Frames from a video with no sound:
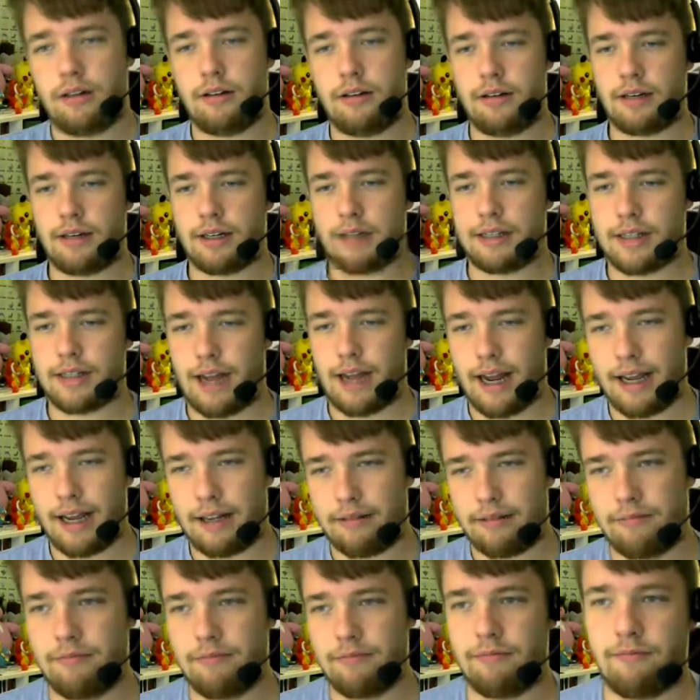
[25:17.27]
Because I,
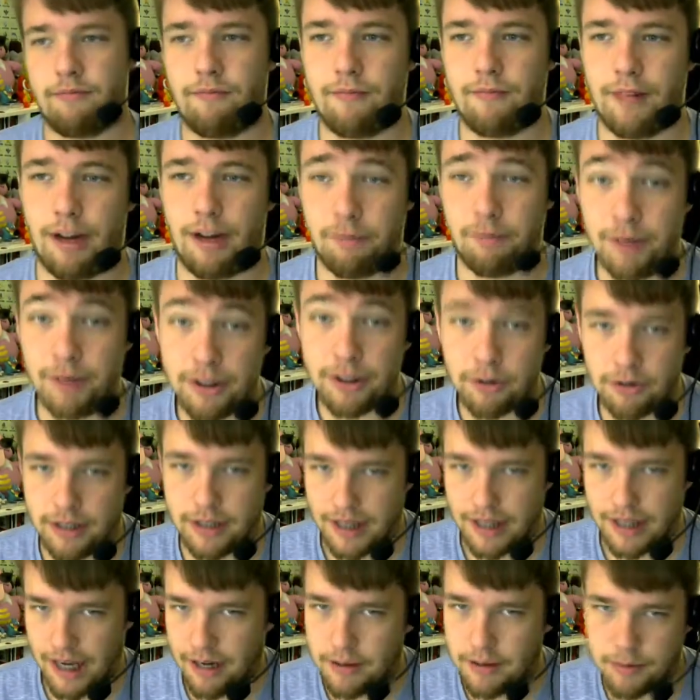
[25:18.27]
I played through the
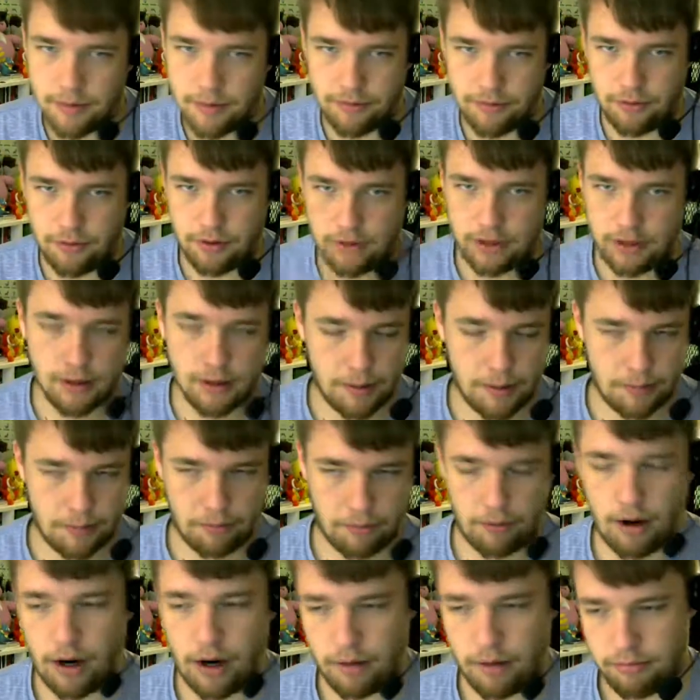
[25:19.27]
games before, don't get me
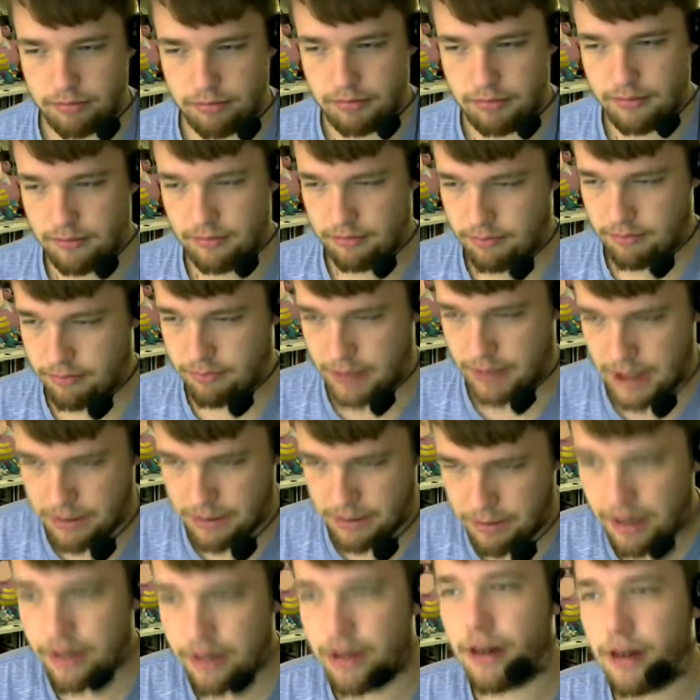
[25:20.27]
wrong. It's
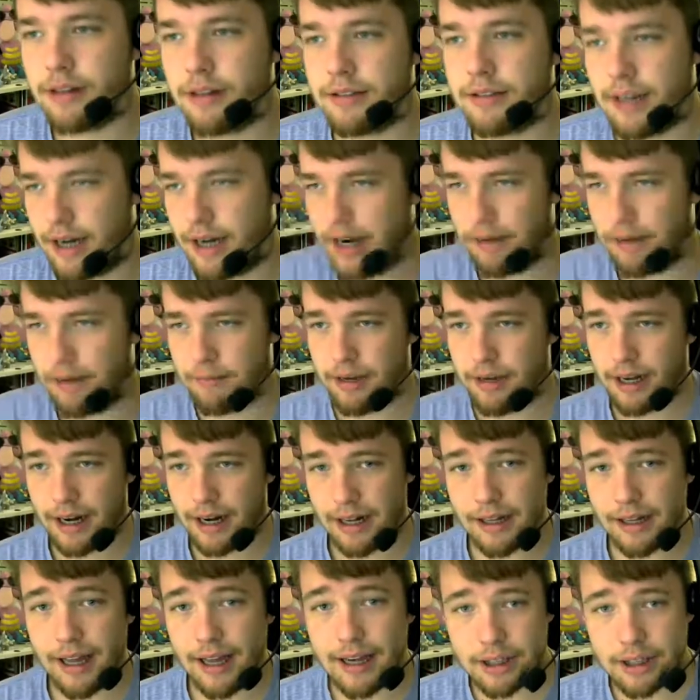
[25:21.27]
been a long time, and I
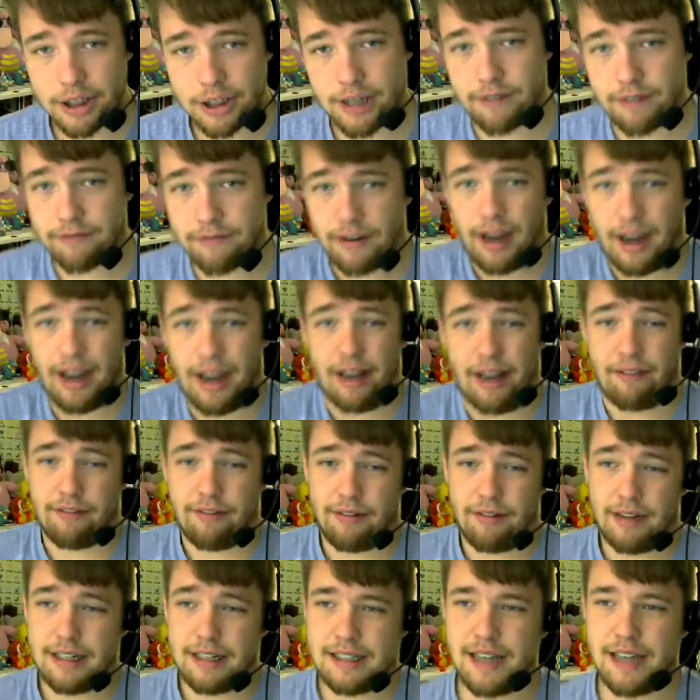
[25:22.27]
like Gen 5,
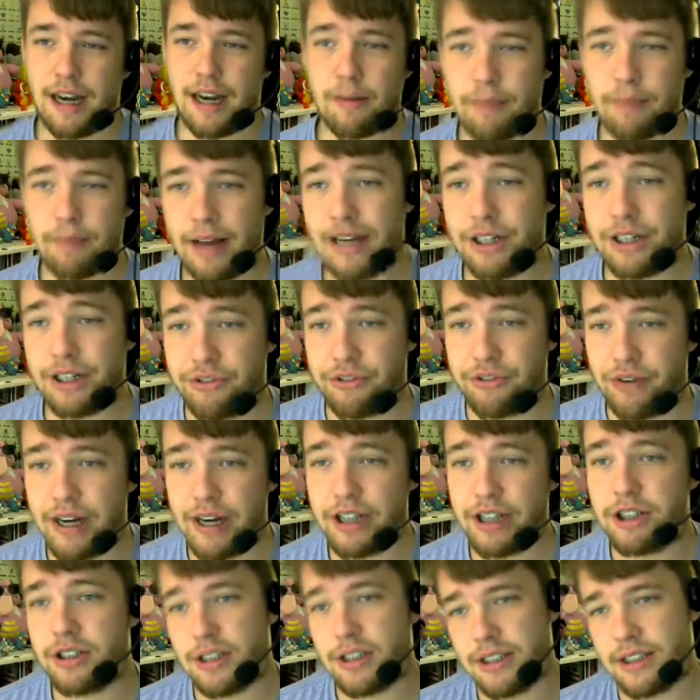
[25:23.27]
and it's not a bad
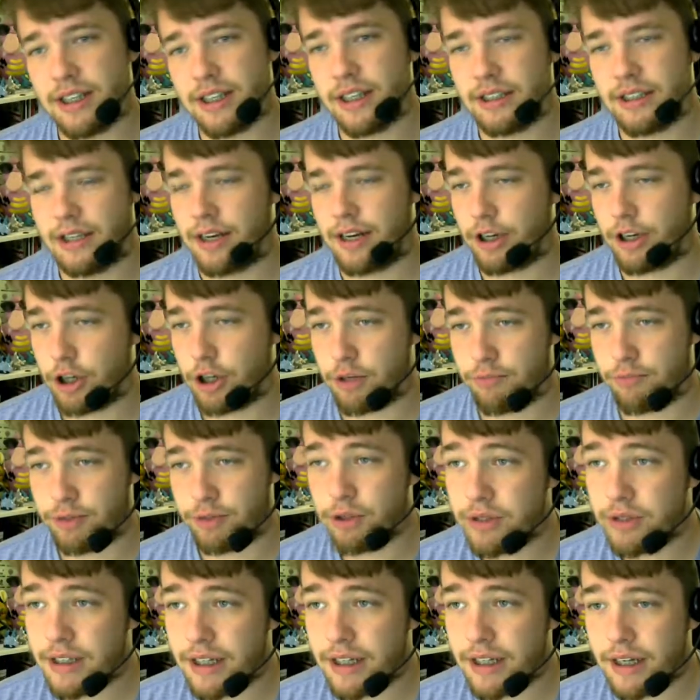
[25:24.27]
generation. It's got a lot of good
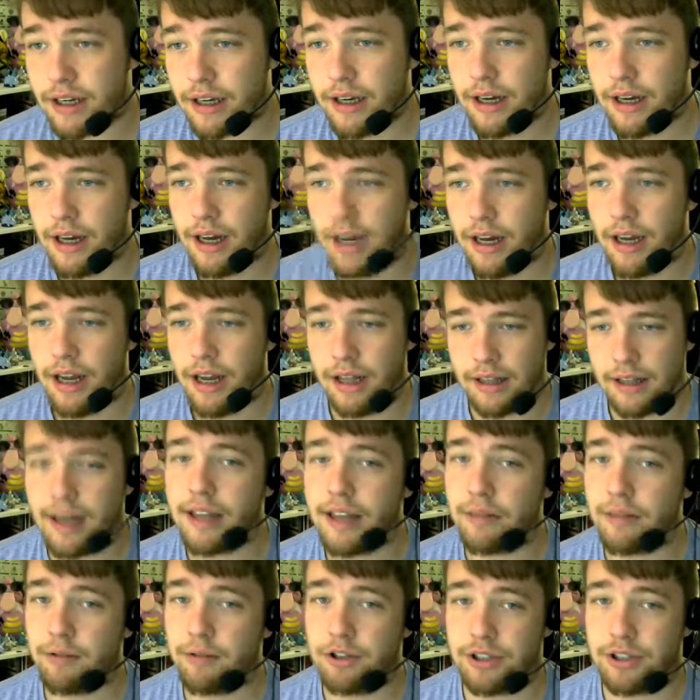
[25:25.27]
music, a lot
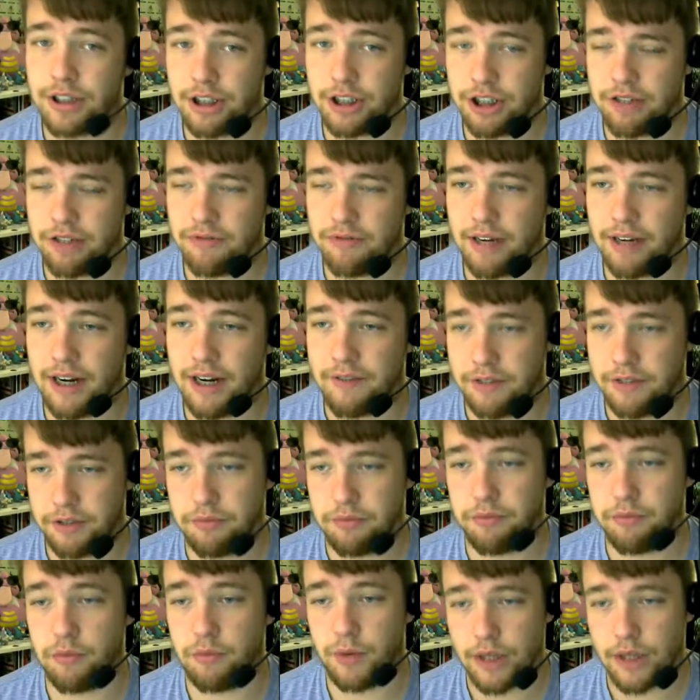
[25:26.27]
of the music in Gen 5 is
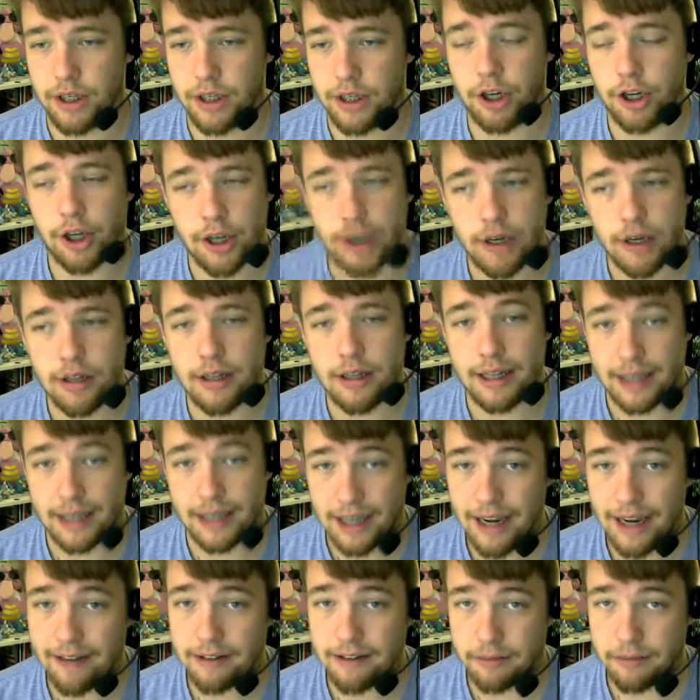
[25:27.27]
really good. Like,
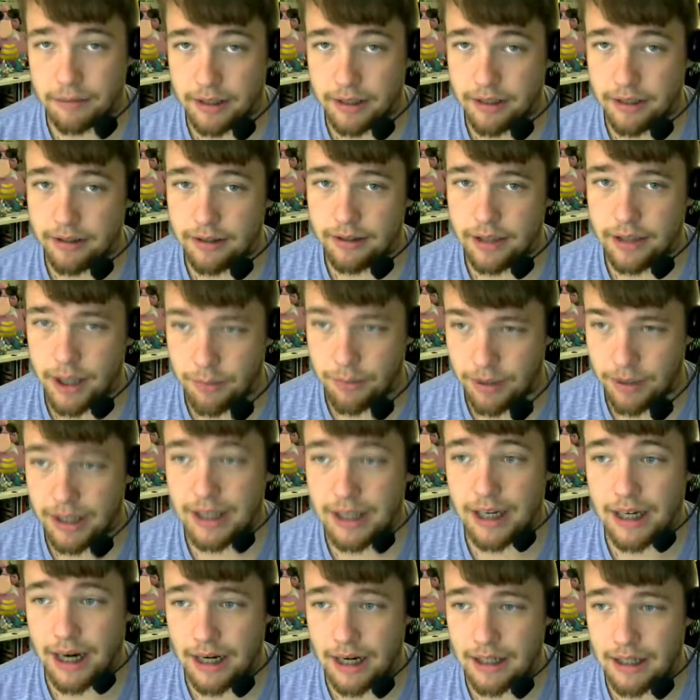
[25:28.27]
you have to be
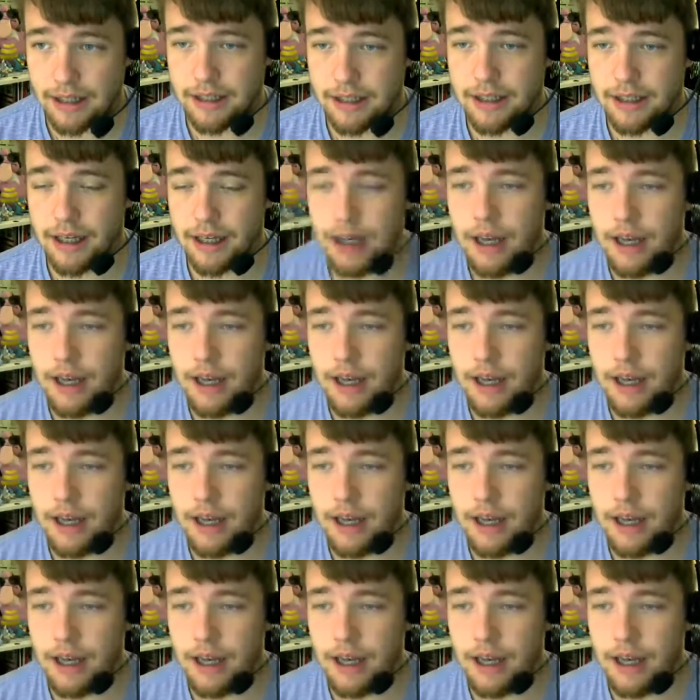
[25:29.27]
completely honest.